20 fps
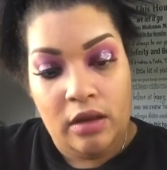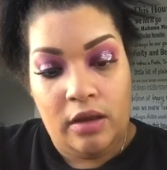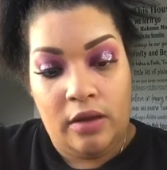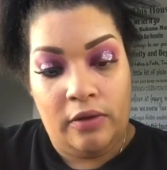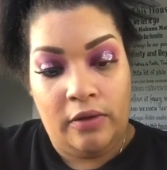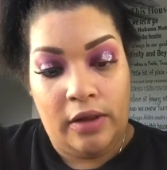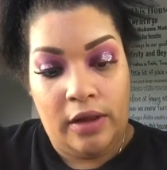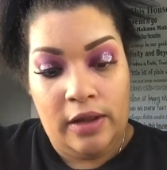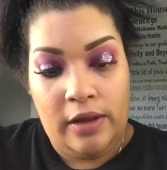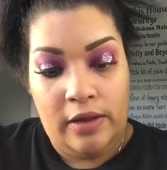
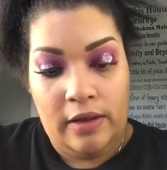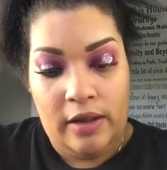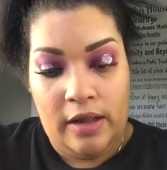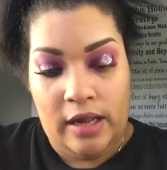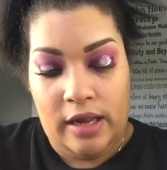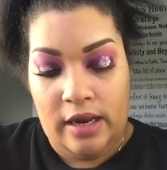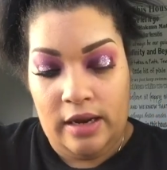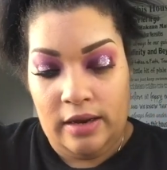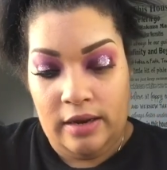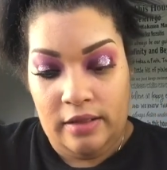Okay,
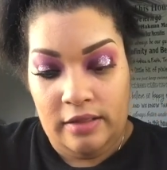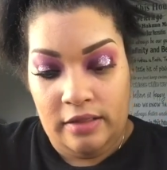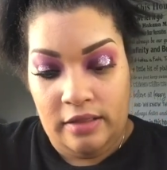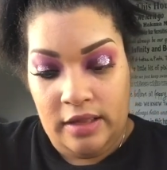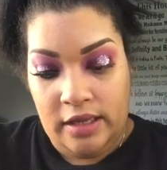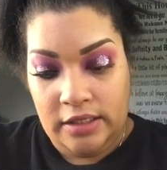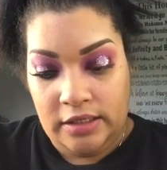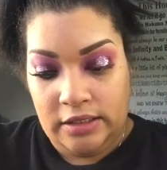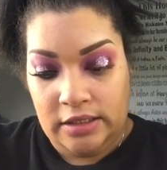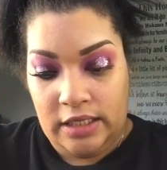and
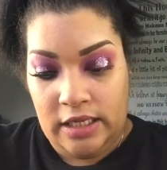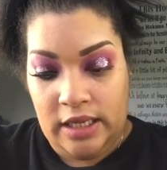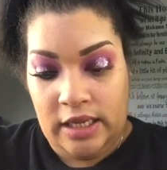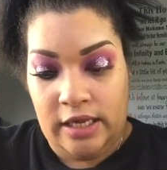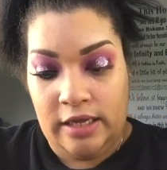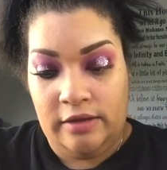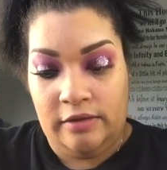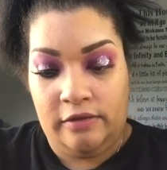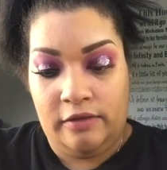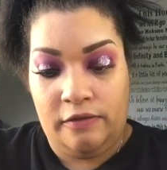this
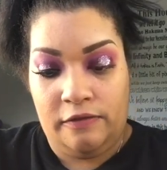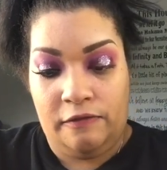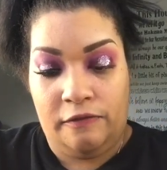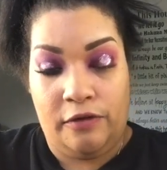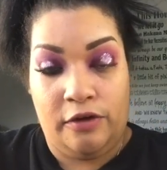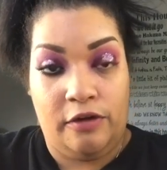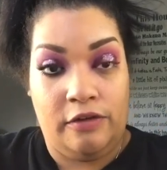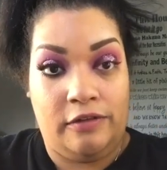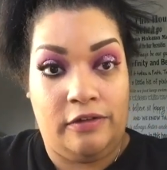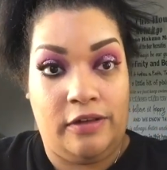is
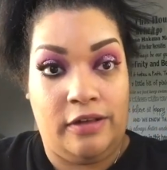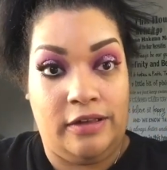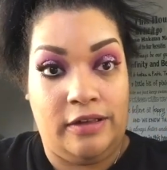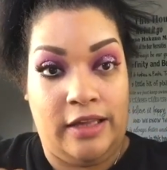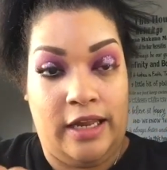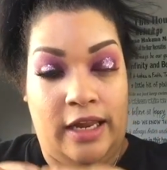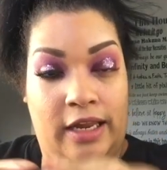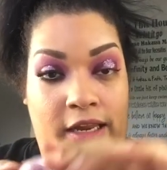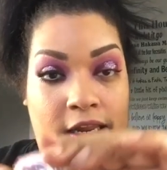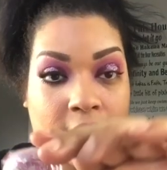First
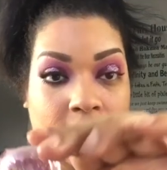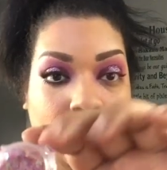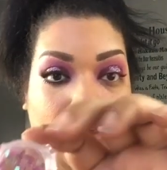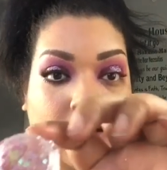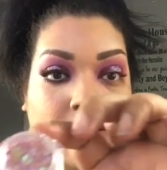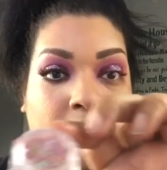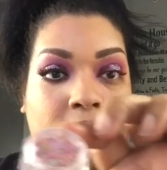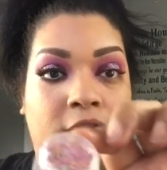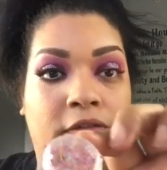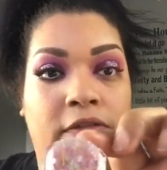Lady. I
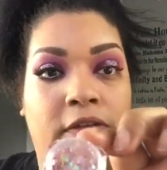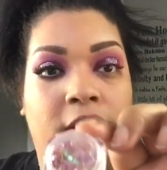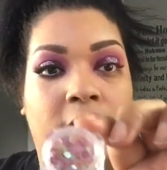don't know if